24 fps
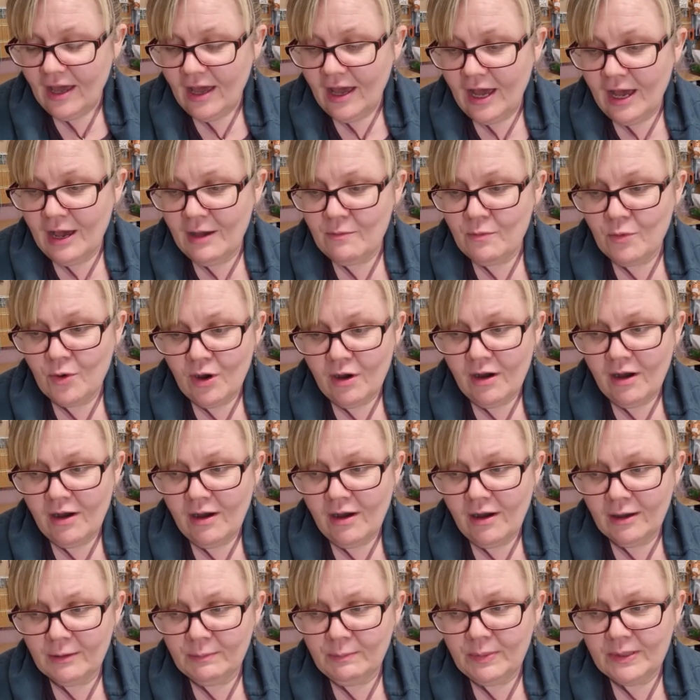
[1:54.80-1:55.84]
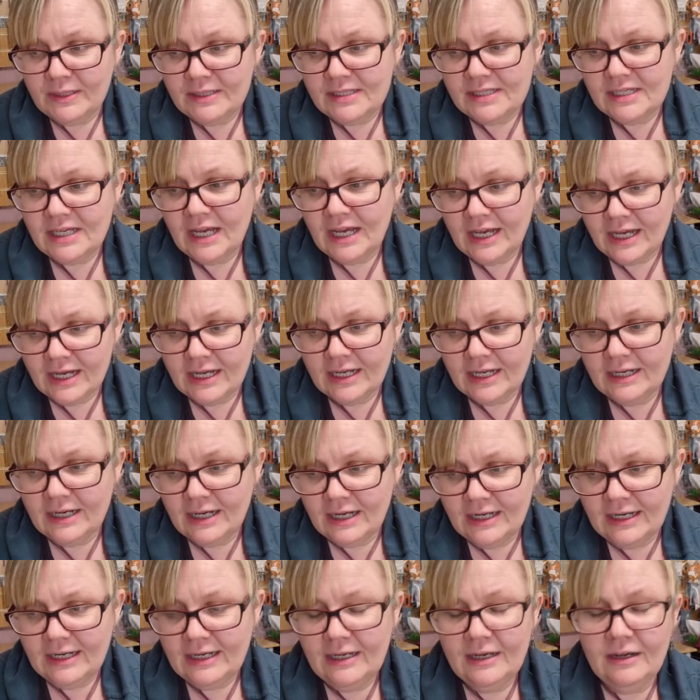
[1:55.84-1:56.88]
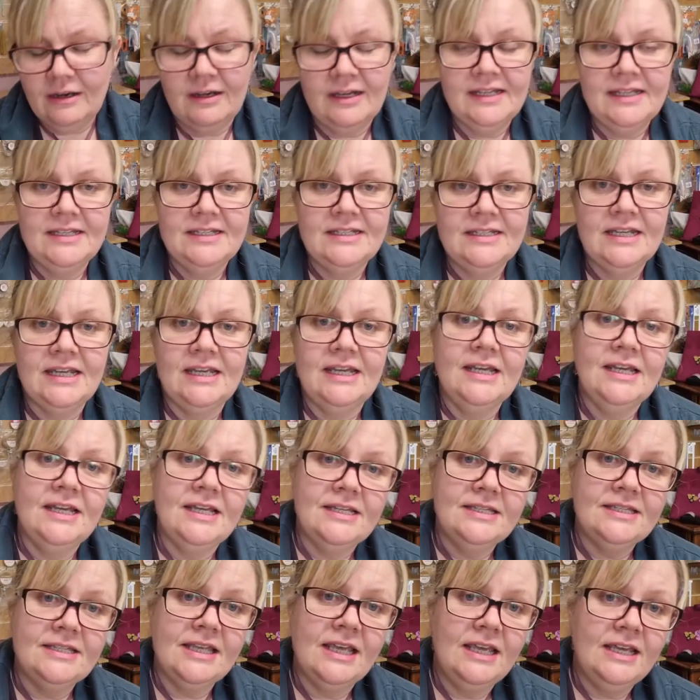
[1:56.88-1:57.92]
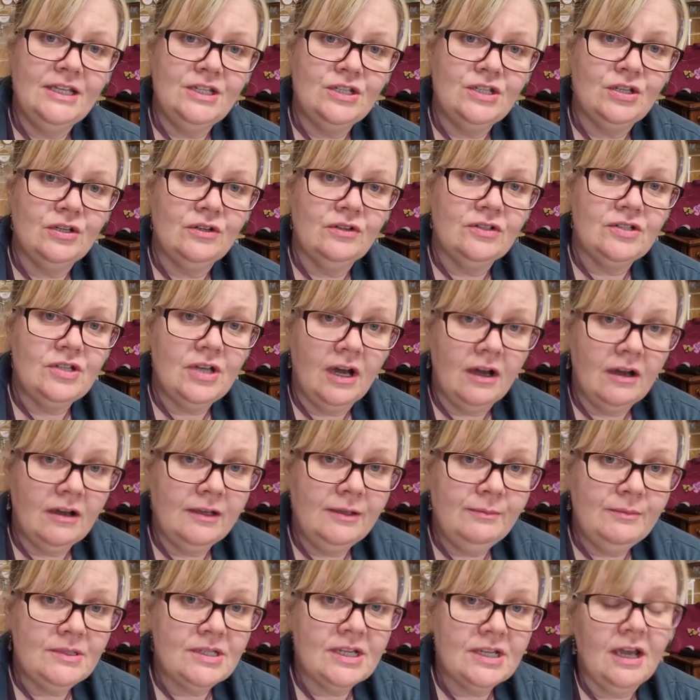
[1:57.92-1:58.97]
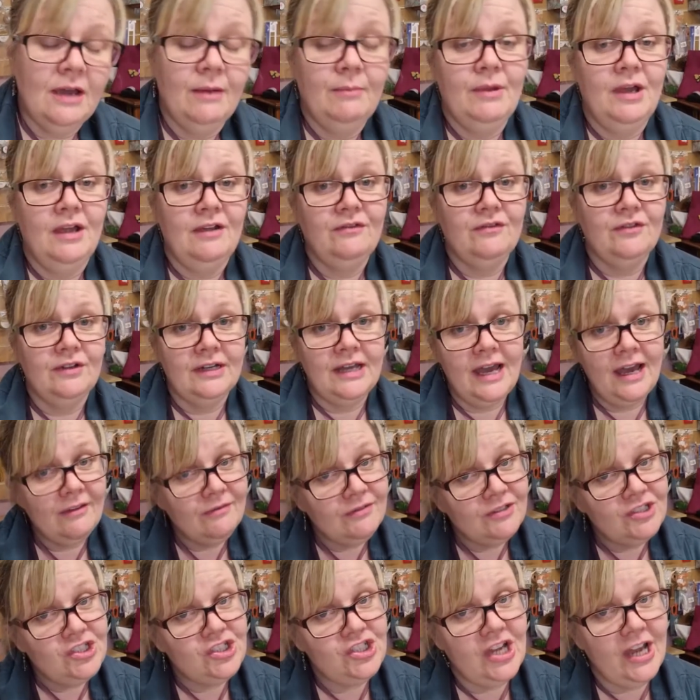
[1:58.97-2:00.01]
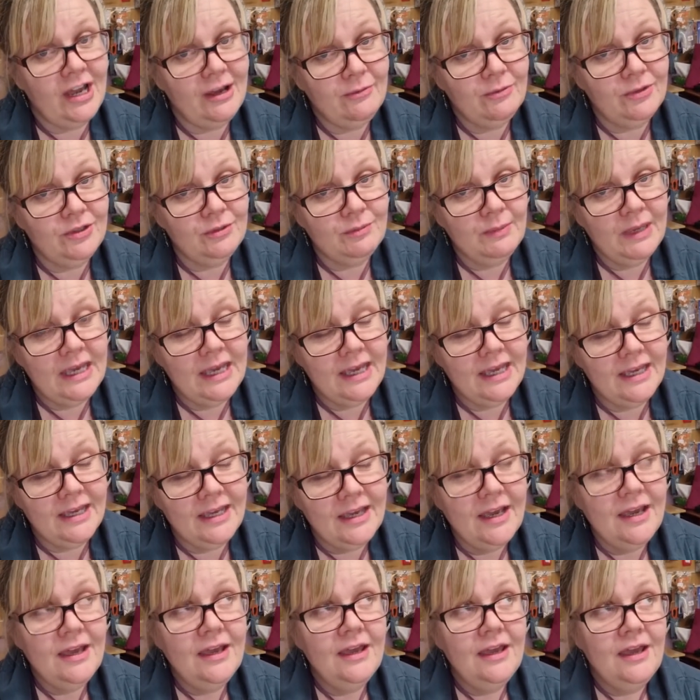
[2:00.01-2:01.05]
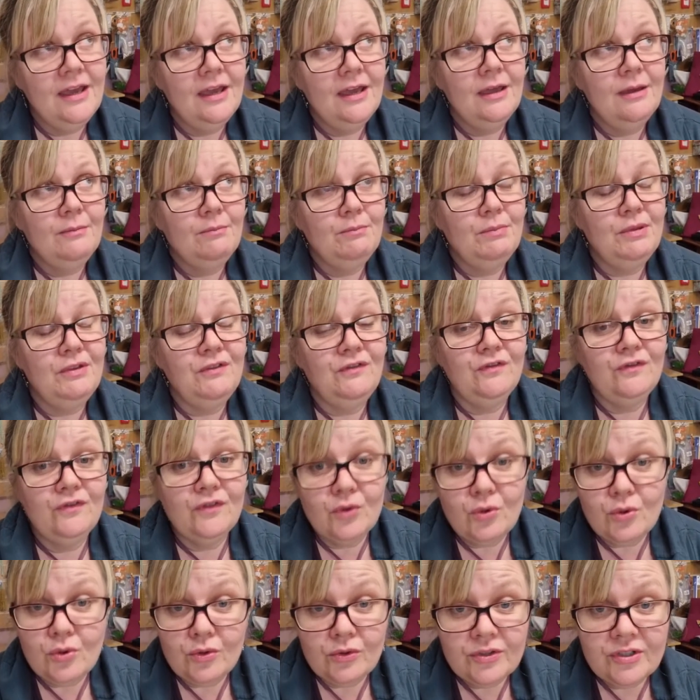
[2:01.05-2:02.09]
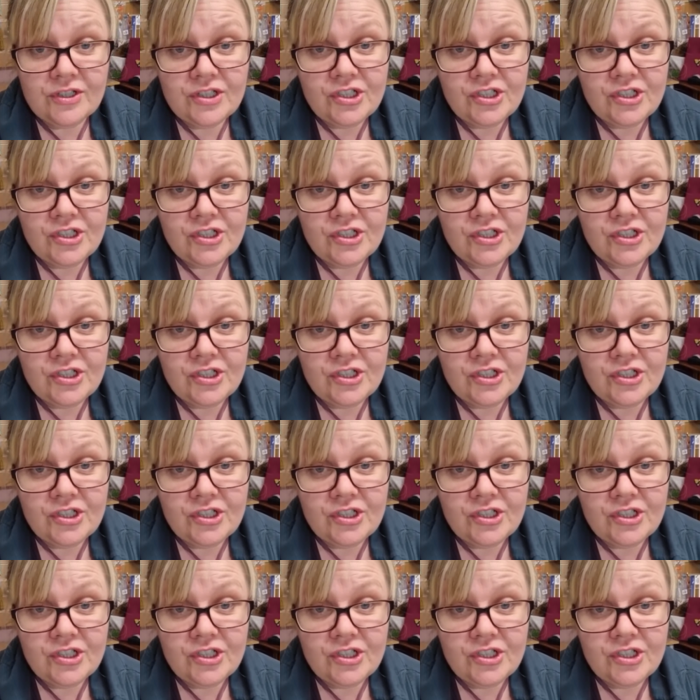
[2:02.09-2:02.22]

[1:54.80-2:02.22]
And what I particularly liked is he took time to come over and have a chat with me before the